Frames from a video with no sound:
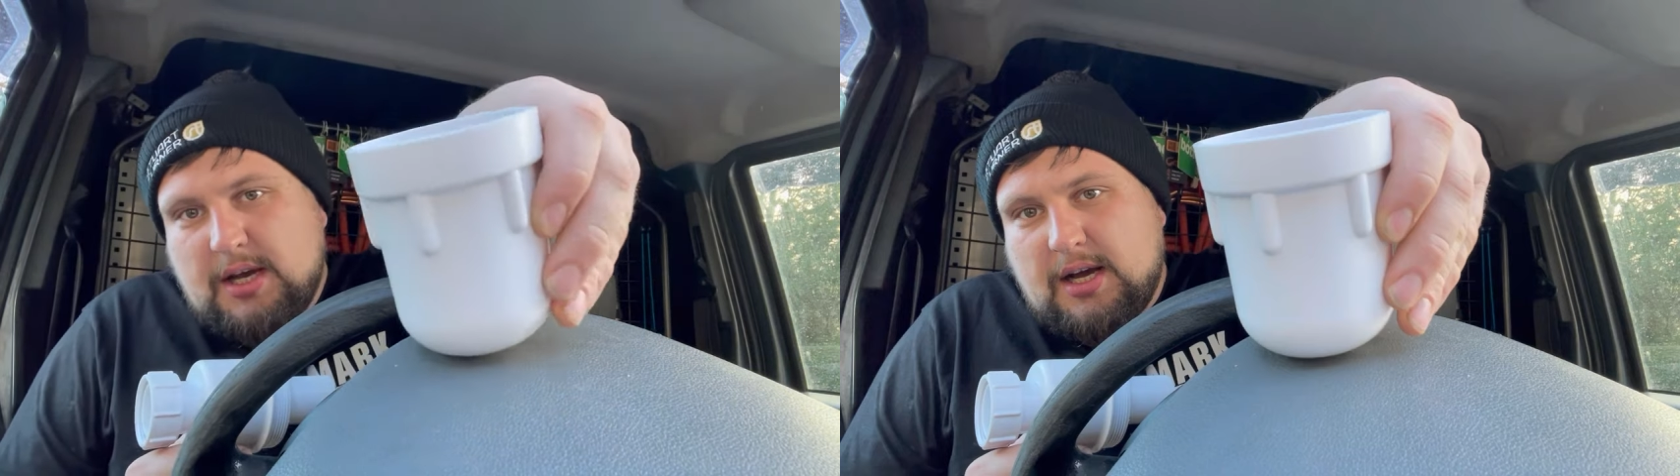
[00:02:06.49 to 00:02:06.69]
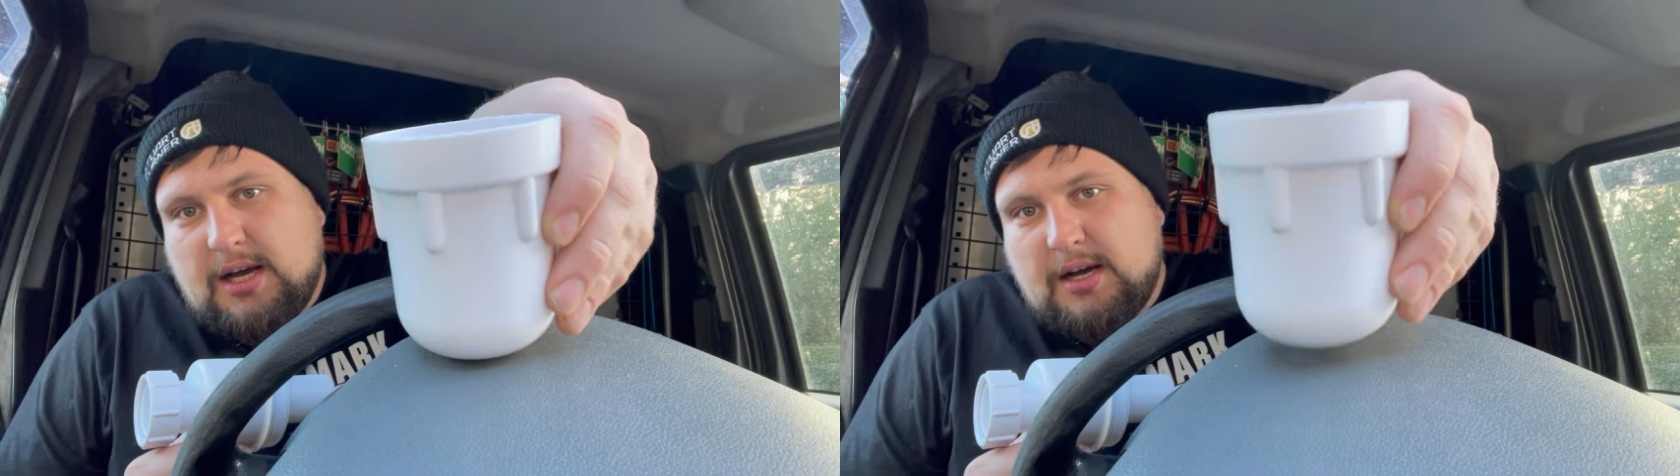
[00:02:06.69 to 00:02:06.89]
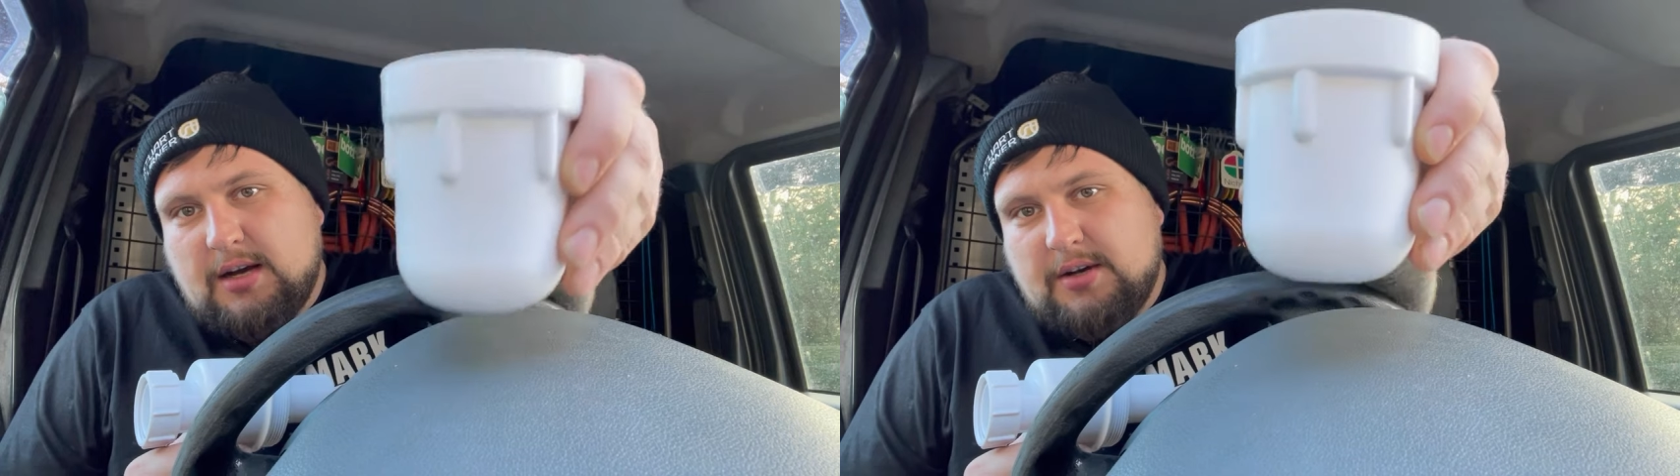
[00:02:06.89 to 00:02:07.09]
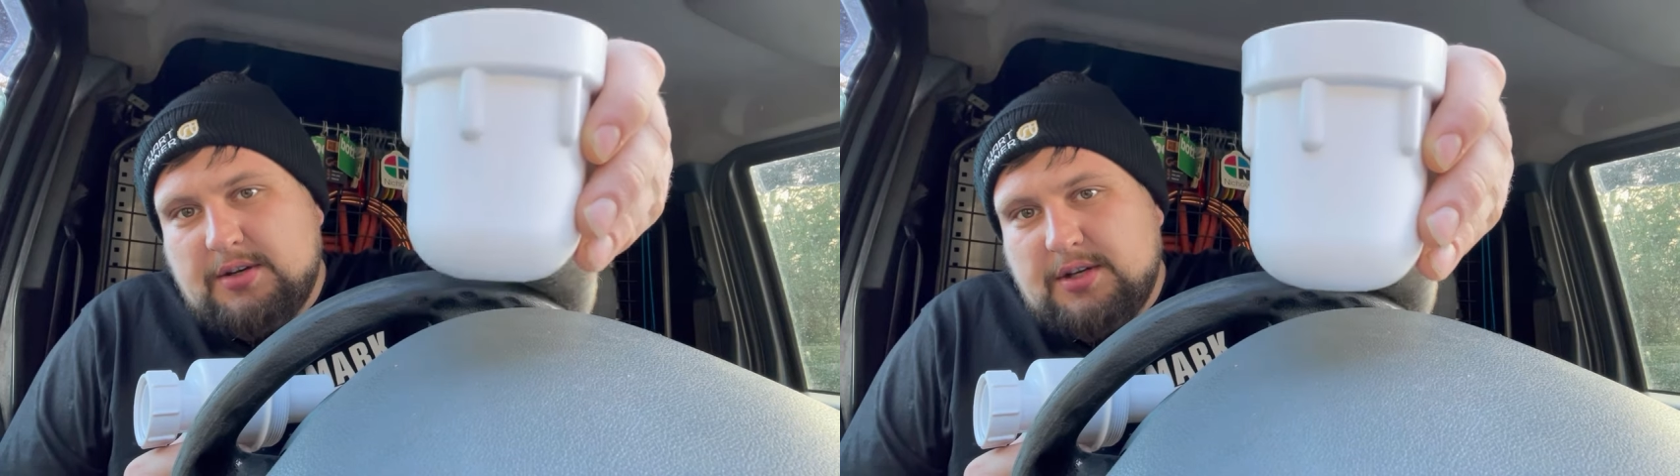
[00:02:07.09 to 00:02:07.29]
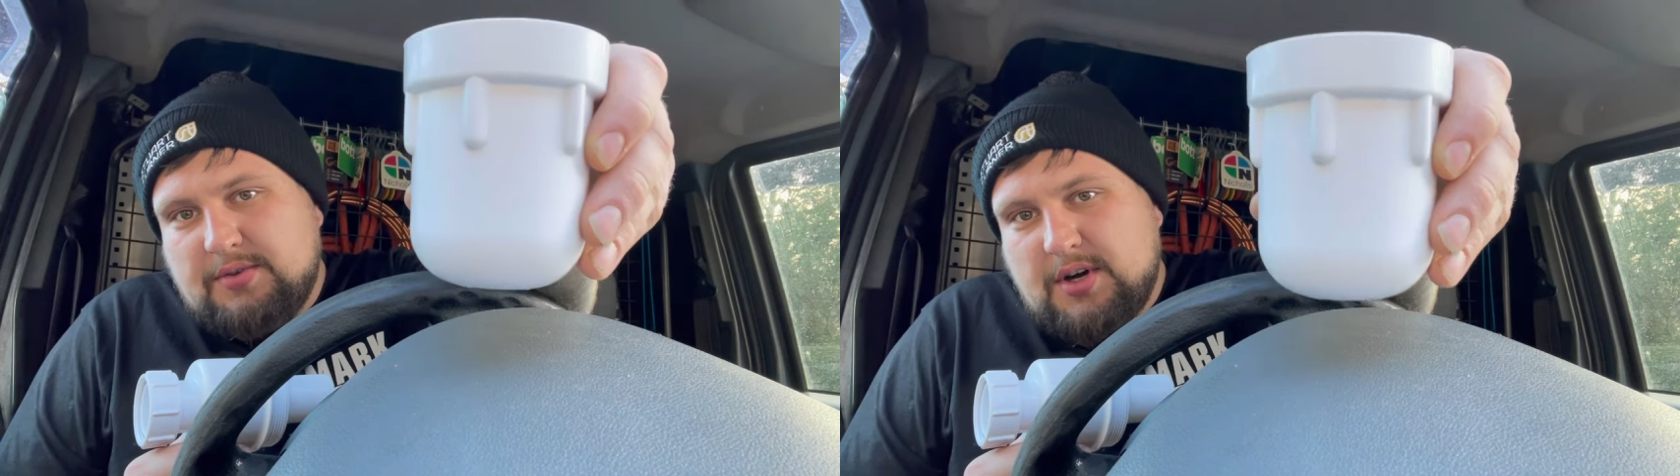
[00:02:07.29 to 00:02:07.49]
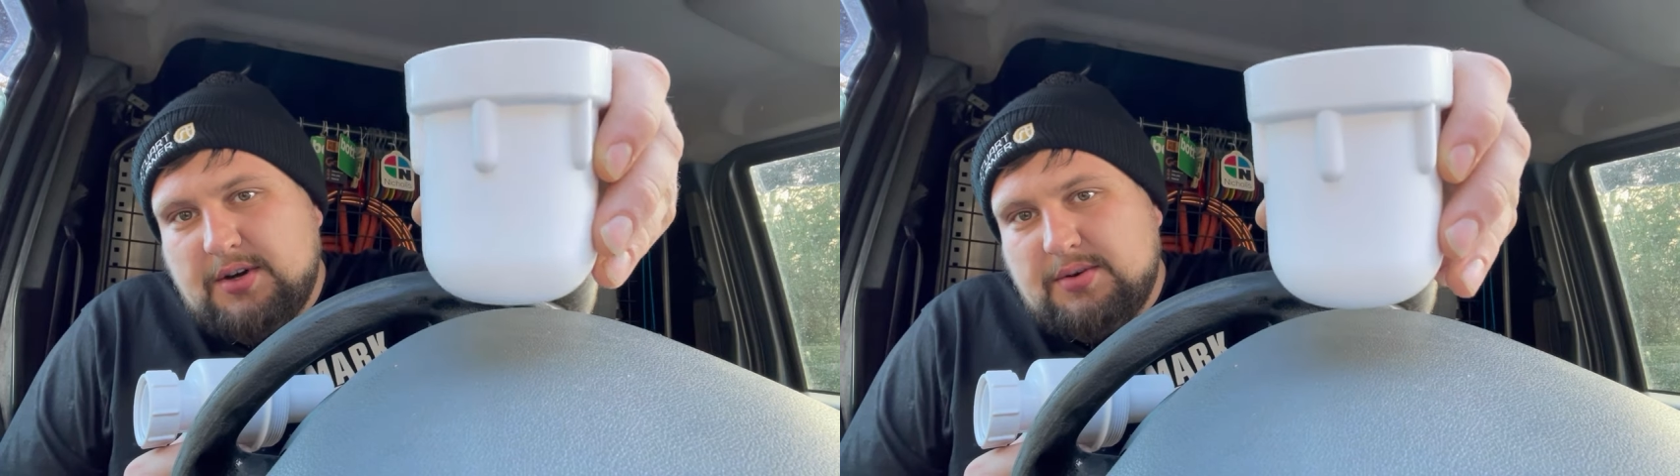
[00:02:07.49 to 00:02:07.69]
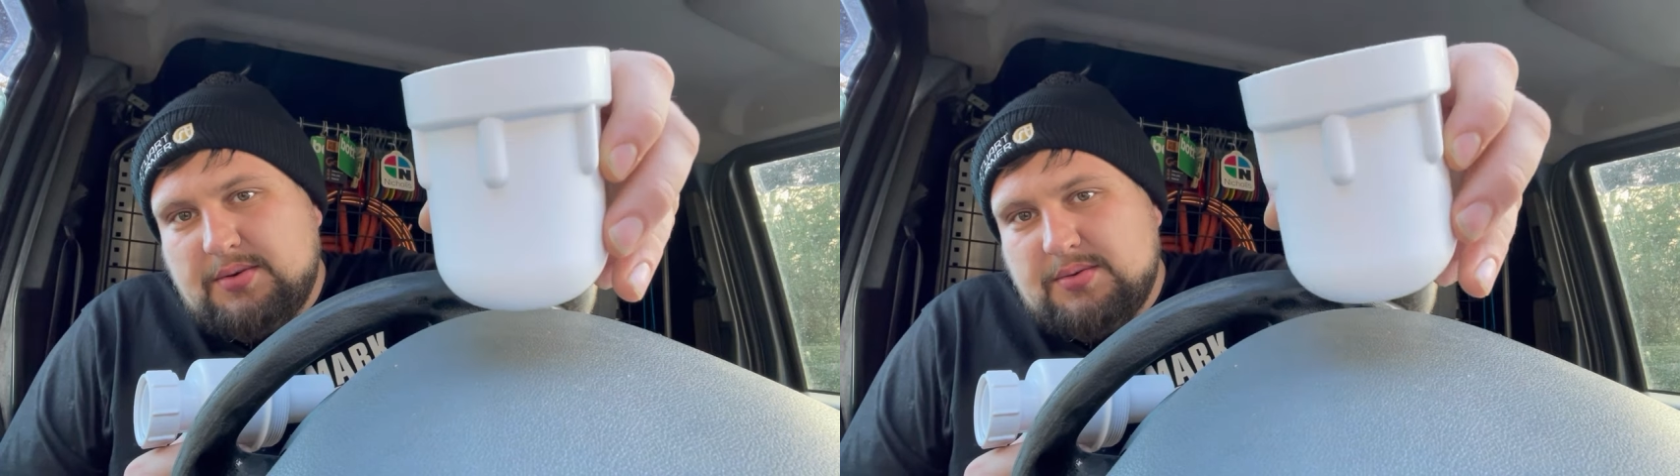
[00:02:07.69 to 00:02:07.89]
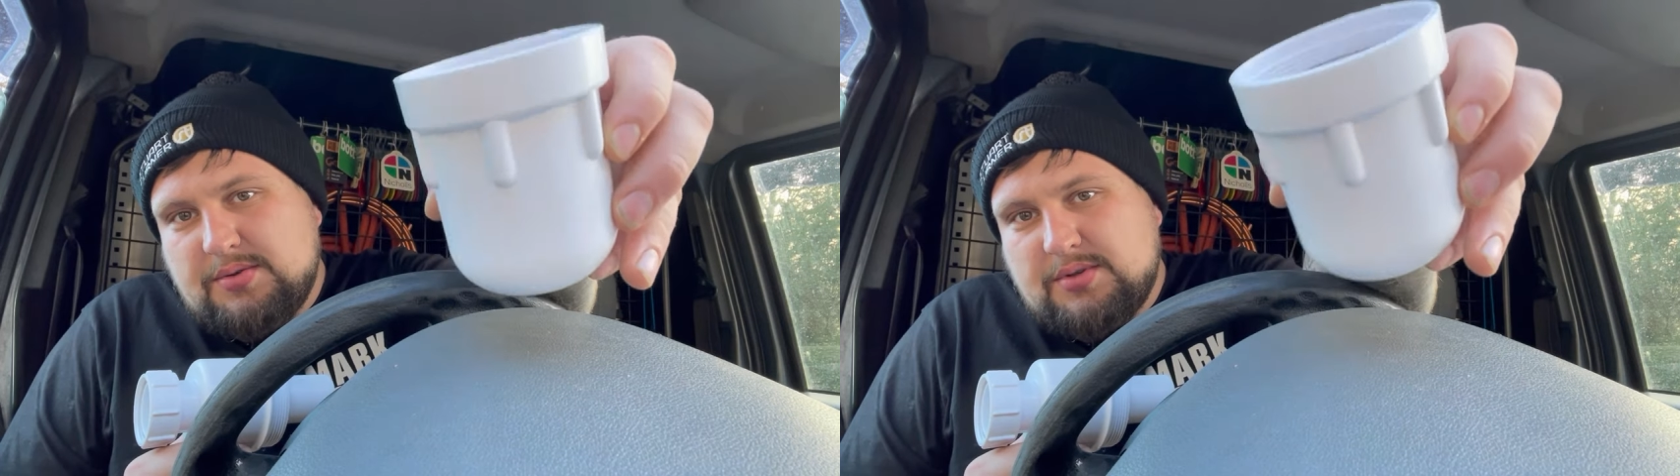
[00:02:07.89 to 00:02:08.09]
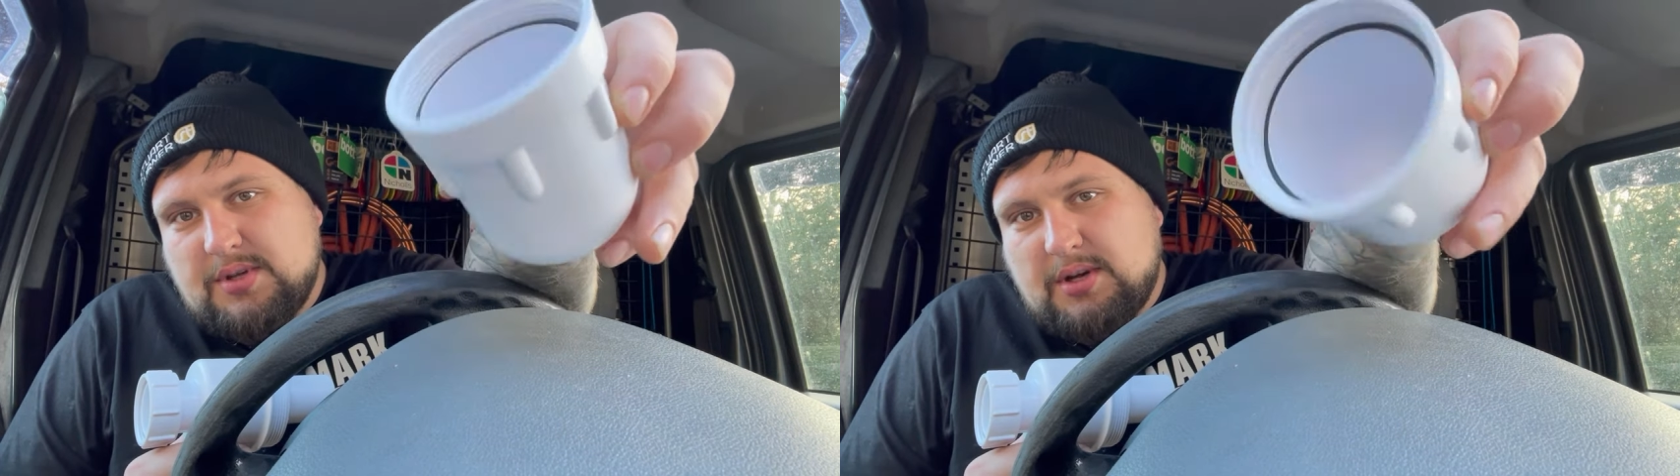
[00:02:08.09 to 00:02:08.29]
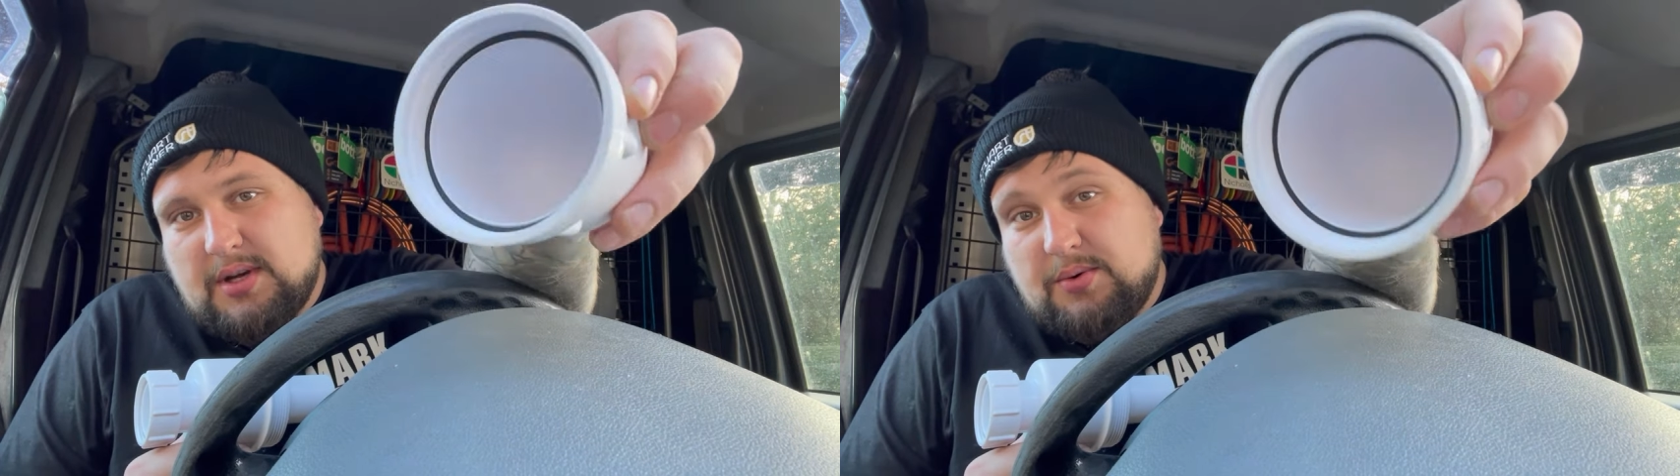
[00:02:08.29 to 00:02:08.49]
uh, under urinals
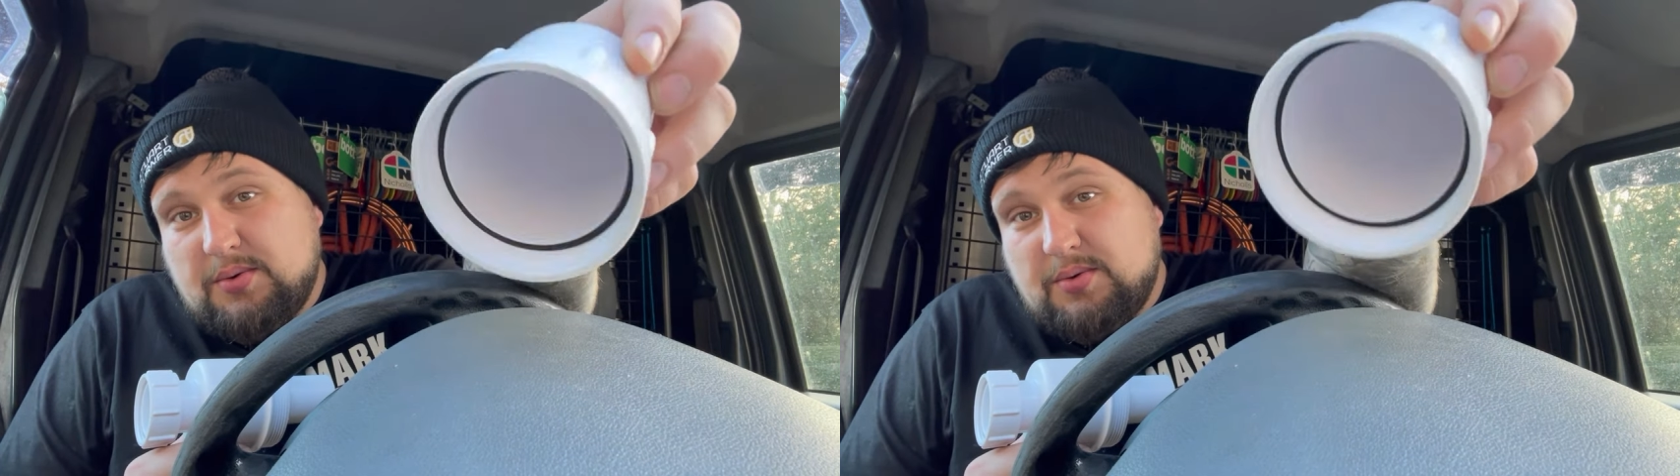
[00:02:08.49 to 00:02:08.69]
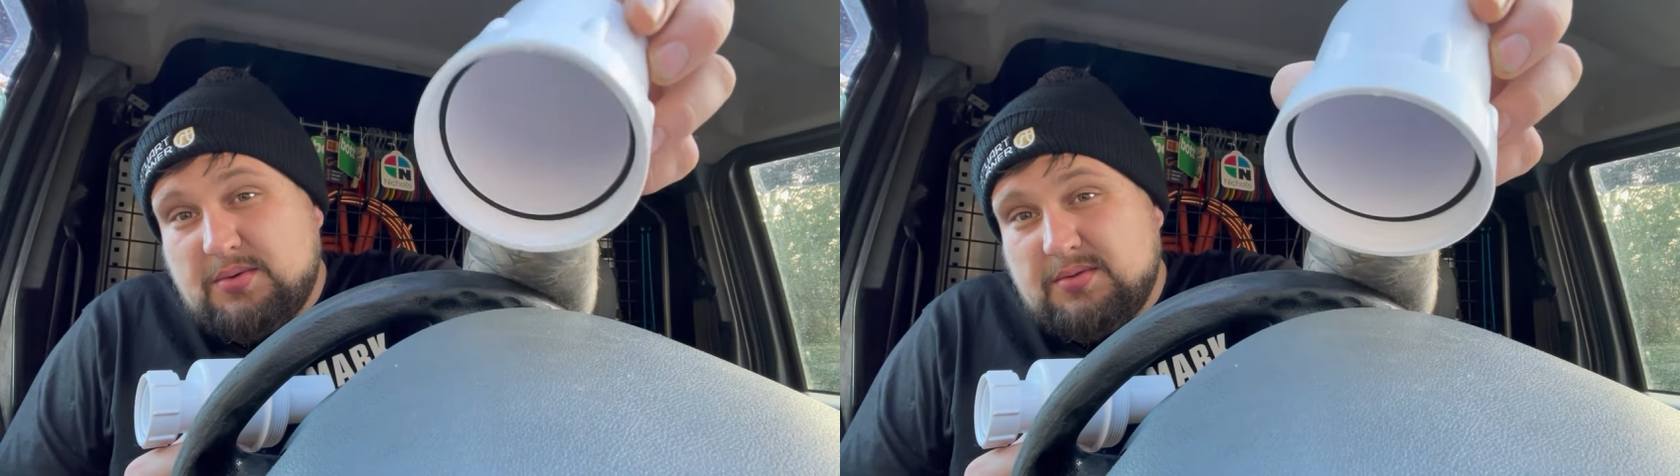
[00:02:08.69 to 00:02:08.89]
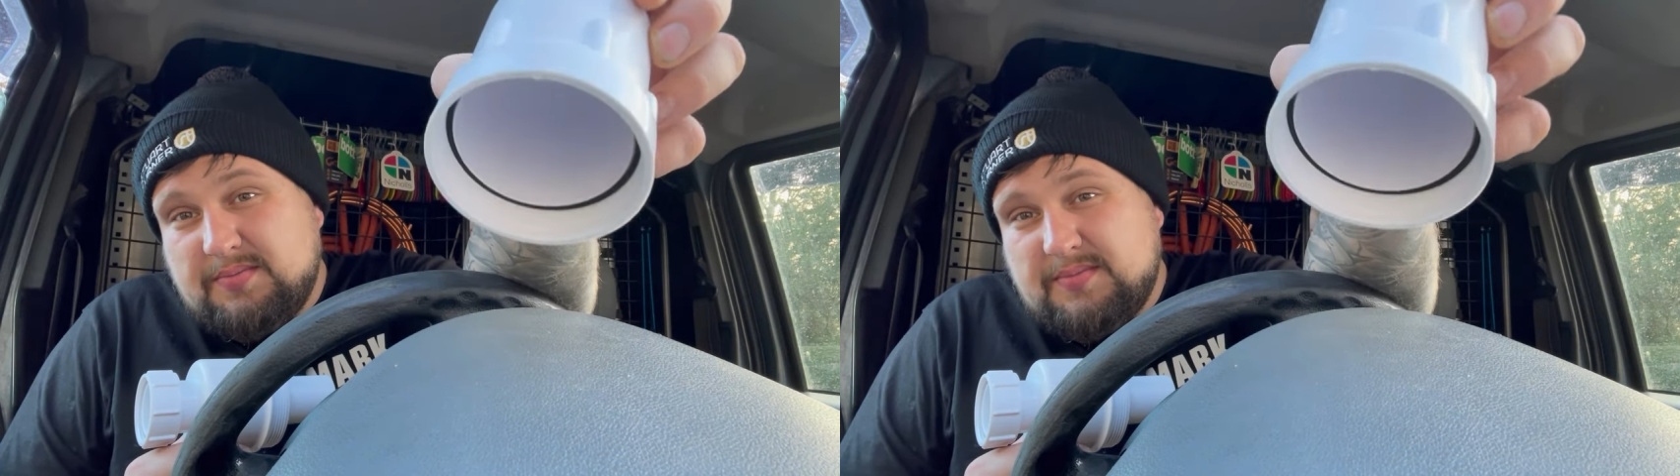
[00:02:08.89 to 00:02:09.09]
or